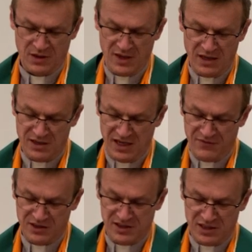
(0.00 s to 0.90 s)
Then
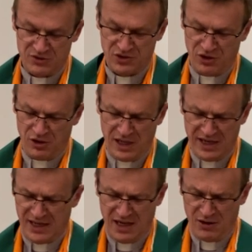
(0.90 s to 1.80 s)
David said to Saul, "I
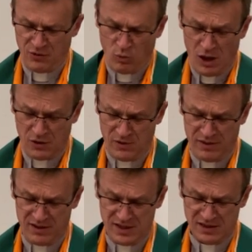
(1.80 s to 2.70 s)
cannot walk
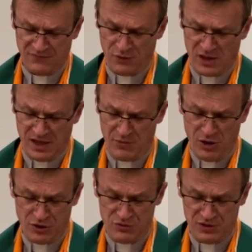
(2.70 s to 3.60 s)
with these, for I am
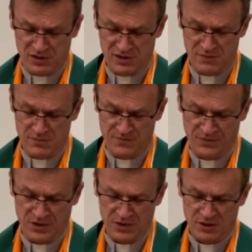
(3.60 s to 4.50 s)
not used to them."
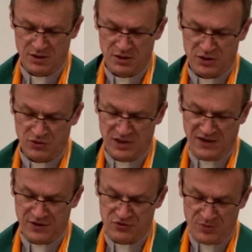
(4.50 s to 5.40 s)
So
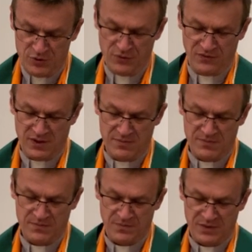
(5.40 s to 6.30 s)
David removed them.
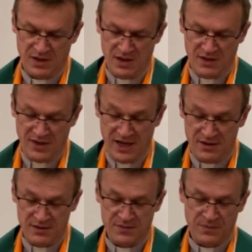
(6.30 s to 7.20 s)

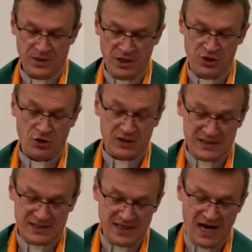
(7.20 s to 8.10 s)
Then he took his
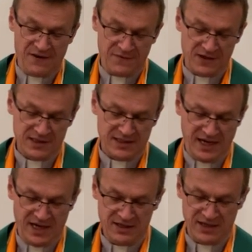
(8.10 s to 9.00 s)
staff in his
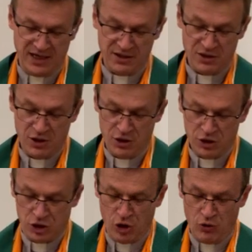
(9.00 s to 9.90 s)
hand and
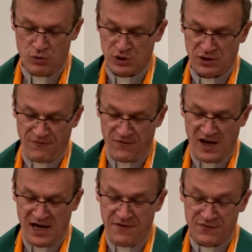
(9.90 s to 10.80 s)
chose
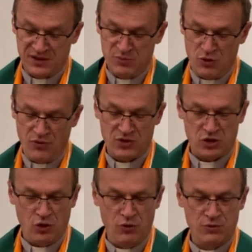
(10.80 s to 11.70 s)
5 smooth
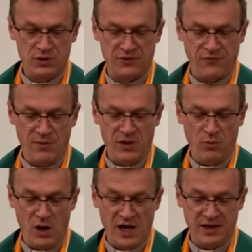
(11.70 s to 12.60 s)
stones from the
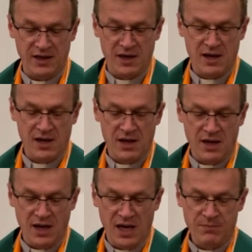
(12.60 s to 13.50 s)
wadi
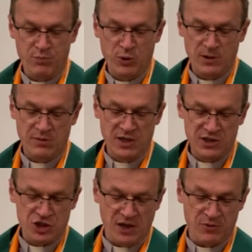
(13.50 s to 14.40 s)
and put them in
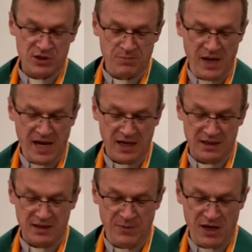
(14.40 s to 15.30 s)
his shepherd's bag
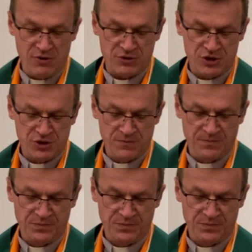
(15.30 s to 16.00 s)
in the pouch.